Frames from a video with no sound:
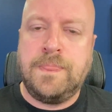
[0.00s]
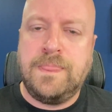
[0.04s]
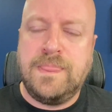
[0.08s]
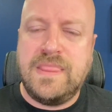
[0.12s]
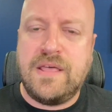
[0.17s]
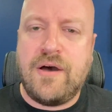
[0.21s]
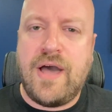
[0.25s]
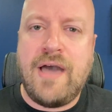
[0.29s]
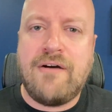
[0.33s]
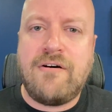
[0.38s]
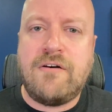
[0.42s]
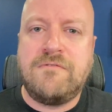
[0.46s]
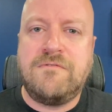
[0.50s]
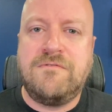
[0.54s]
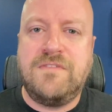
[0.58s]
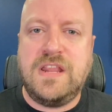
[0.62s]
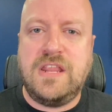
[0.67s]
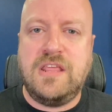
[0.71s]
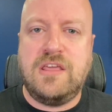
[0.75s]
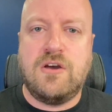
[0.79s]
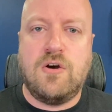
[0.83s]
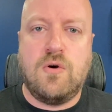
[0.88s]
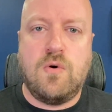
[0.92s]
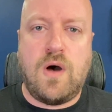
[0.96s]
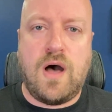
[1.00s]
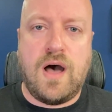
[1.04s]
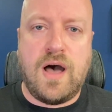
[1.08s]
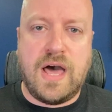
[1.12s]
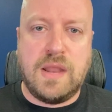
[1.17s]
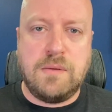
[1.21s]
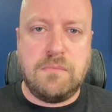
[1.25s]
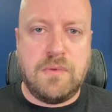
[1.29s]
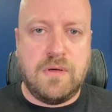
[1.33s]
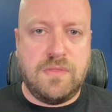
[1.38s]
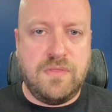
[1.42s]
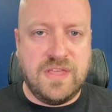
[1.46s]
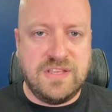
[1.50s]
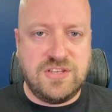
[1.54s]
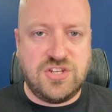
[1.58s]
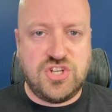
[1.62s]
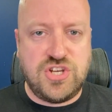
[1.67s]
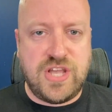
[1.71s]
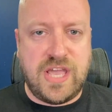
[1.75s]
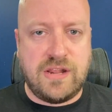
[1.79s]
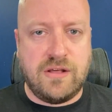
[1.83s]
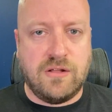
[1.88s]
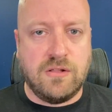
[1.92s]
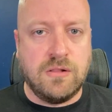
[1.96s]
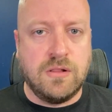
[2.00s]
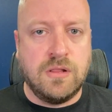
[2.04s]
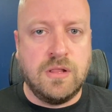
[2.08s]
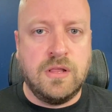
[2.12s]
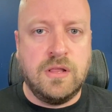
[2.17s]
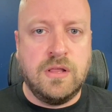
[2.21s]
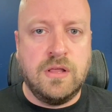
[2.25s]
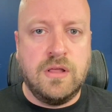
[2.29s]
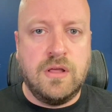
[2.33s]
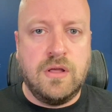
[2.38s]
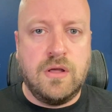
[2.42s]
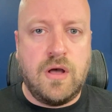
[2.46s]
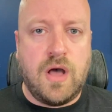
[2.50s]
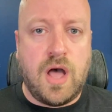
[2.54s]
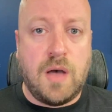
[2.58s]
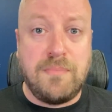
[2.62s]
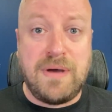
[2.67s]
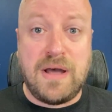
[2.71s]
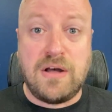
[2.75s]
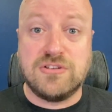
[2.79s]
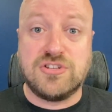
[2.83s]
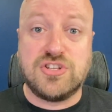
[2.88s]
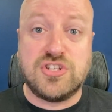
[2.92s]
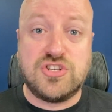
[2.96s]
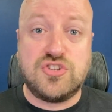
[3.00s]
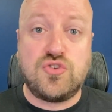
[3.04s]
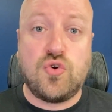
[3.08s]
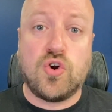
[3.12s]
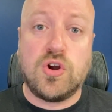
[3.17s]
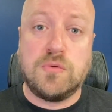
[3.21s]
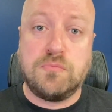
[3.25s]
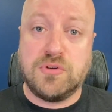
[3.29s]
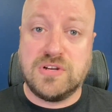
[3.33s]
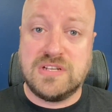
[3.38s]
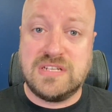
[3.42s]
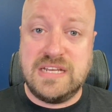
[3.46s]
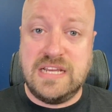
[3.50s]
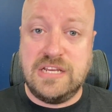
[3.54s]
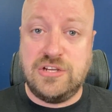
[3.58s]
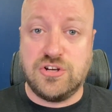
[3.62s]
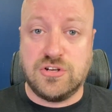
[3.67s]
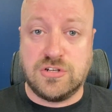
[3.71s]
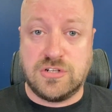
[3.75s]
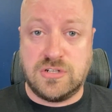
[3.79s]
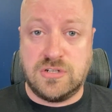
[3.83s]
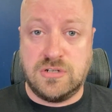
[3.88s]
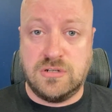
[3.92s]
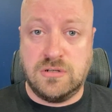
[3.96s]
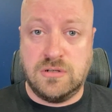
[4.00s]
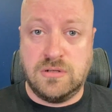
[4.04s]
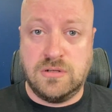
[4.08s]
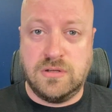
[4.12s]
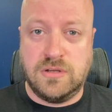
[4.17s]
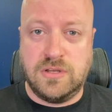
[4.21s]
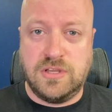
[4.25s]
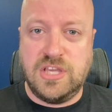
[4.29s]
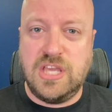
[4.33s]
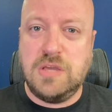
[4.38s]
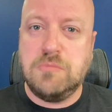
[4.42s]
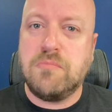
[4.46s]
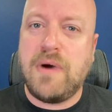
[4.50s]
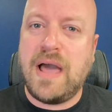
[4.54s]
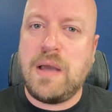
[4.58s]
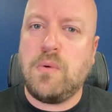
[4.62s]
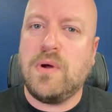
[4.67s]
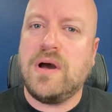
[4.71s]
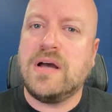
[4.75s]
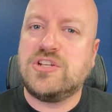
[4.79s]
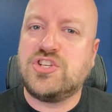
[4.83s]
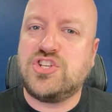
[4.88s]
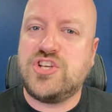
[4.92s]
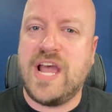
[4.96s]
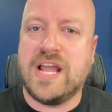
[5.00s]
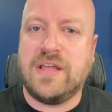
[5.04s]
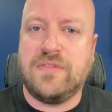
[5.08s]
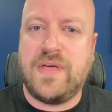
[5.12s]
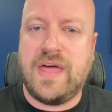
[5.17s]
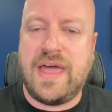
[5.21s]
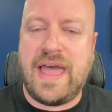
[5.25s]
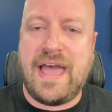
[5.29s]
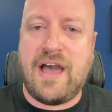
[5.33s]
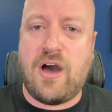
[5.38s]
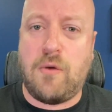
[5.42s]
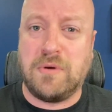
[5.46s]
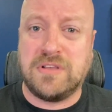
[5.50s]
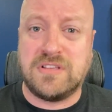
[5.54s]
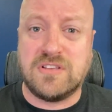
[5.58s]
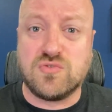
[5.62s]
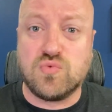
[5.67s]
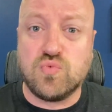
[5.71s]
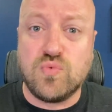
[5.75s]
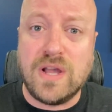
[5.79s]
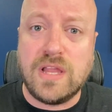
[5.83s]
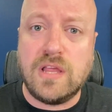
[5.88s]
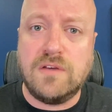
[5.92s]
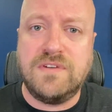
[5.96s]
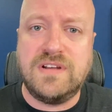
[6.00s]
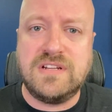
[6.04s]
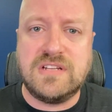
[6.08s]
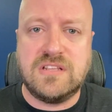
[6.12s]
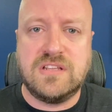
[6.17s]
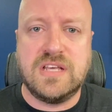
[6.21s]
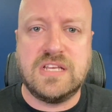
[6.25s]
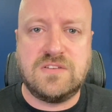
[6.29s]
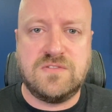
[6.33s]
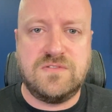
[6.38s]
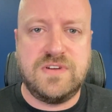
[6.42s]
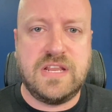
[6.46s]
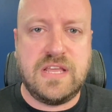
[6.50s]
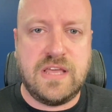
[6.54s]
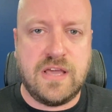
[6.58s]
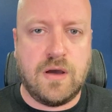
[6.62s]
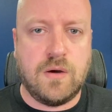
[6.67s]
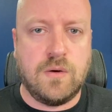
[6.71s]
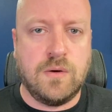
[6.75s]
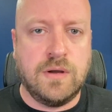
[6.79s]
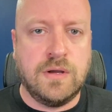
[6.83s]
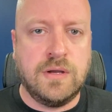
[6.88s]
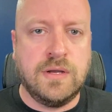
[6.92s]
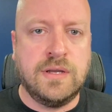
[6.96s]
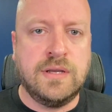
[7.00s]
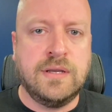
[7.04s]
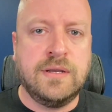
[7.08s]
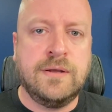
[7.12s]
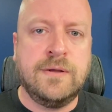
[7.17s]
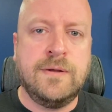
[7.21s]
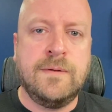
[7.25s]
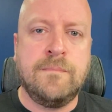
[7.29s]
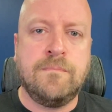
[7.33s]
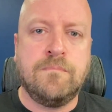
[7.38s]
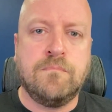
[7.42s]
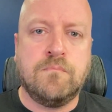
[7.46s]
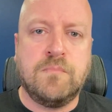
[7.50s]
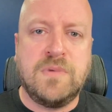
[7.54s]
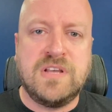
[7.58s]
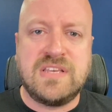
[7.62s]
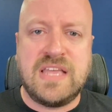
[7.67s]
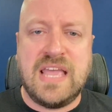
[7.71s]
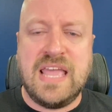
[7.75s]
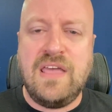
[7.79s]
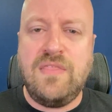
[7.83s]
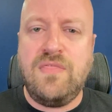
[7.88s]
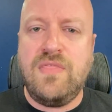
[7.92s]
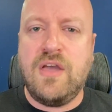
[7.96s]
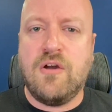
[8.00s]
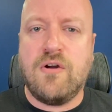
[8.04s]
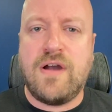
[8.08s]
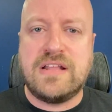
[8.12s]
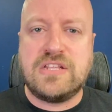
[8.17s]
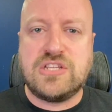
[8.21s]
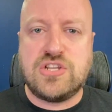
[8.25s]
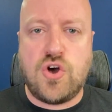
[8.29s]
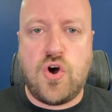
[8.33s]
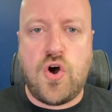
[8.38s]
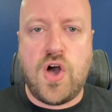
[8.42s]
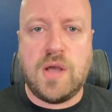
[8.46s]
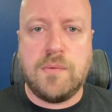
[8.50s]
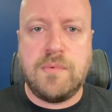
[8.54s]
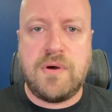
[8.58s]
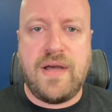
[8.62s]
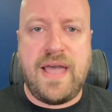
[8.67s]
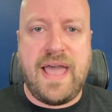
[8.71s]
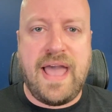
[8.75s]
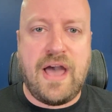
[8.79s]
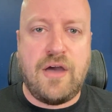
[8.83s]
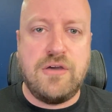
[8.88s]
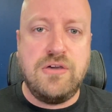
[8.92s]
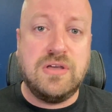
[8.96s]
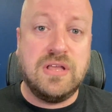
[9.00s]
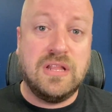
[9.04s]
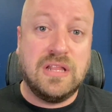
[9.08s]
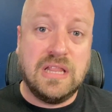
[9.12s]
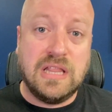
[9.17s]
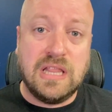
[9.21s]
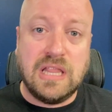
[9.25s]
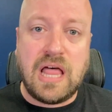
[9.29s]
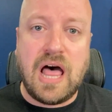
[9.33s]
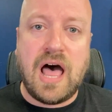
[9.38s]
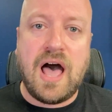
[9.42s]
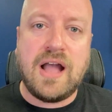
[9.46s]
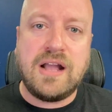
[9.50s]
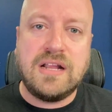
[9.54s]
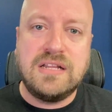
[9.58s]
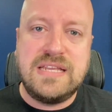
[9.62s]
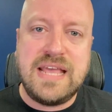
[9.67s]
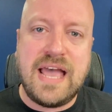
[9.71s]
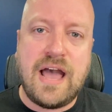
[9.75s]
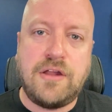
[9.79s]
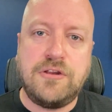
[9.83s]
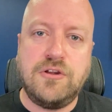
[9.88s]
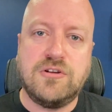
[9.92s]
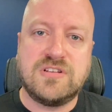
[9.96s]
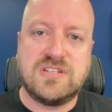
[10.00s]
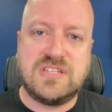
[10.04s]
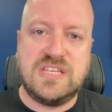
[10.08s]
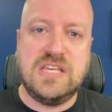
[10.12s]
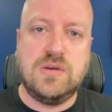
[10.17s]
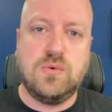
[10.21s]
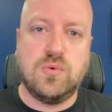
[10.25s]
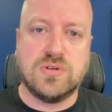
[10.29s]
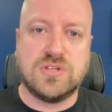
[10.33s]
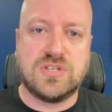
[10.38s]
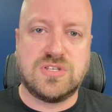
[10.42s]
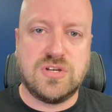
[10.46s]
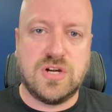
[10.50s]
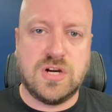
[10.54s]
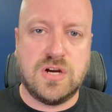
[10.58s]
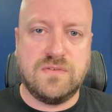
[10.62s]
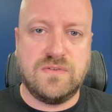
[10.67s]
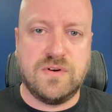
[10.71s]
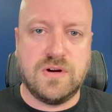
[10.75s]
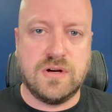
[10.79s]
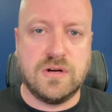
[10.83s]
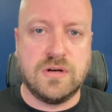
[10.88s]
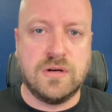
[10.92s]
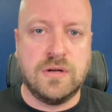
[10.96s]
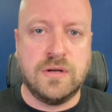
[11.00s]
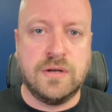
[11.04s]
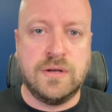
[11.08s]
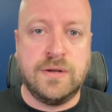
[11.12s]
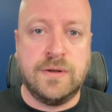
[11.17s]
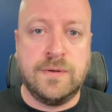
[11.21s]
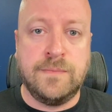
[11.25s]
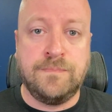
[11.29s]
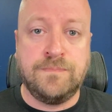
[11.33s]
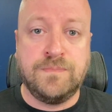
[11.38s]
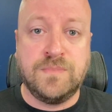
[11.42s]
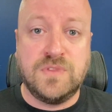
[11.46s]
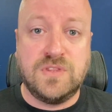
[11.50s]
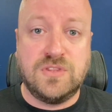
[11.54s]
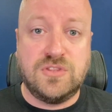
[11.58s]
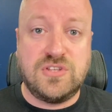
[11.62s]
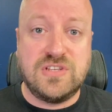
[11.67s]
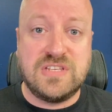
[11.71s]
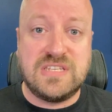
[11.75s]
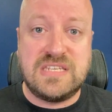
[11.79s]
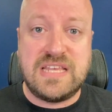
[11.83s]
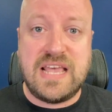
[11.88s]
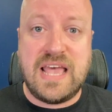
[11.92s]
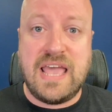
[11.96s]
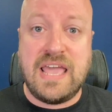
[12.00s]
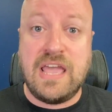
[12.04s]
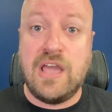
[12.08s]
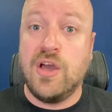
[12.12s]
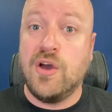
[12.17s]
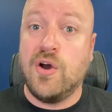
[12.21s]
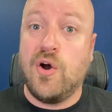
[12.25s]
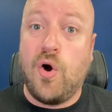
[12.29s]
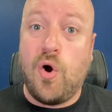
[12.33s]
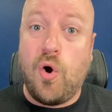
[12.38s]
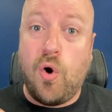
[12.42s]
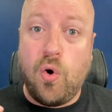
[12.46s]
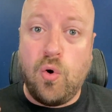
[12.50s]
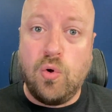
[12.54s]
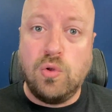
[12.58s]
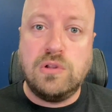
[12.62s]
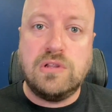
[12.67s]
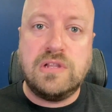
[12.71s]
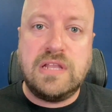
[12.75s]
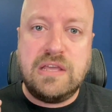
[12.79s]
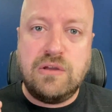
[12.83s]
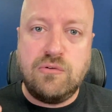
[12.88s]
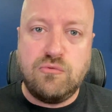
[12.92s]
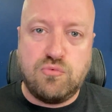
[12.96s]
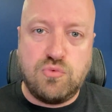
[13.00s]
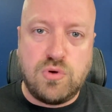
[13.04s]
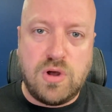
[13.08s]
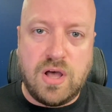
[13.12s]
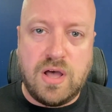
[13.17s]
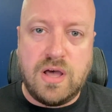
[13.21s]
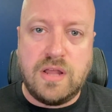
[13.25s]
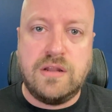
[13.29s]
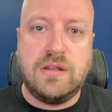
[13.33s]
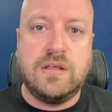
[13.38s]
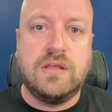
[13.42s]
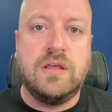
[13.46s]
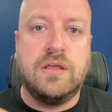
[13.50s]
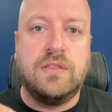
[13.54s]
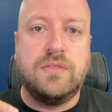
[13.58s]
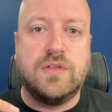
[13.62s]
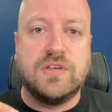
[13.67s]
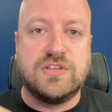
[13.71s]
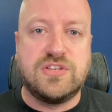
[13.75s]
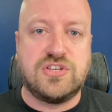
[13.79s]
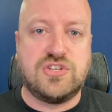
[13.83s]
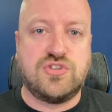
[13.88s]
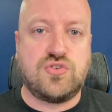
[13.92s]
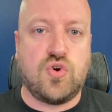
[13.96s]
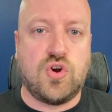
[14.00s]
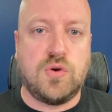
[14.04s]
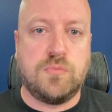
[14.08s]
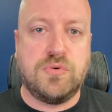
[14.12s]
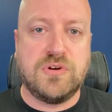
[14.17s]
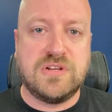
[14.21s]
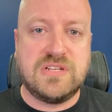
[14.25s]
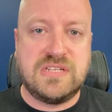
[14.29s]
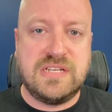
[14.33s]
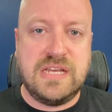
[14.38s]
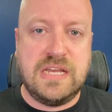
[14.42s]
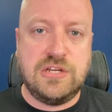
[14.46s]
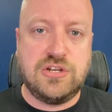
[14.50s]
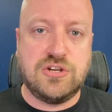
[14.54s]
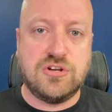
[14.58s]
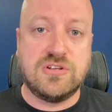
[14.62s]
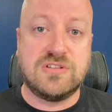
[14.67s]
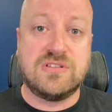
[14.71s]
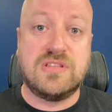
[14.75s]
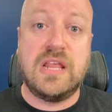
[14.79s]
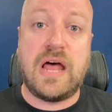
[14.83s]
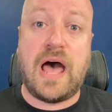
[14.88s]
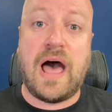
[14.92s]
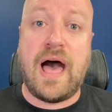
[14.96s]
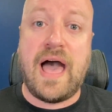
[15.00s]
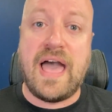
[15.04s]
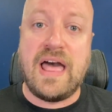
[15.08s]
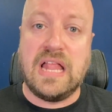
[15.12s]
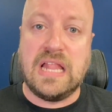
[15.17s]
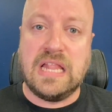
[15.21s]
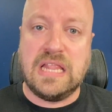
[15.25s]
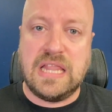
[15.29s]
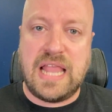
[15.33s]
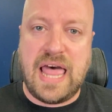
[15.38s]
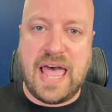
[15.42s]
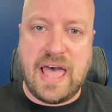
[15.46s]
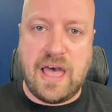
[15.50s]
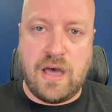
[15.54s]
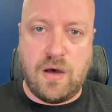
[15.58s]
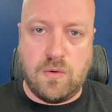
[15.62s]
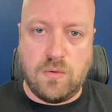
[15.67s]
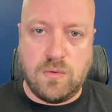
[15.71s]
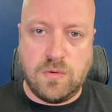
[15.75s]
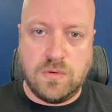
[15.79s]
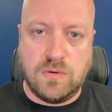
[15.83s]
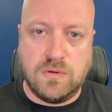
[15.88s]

Now, I have a video on this channel about stored procedures. You might want to check that out because it's relevant to this video. In there, I talk about how you can lock down your SQL Server to say, only run the stored procedures that I allow.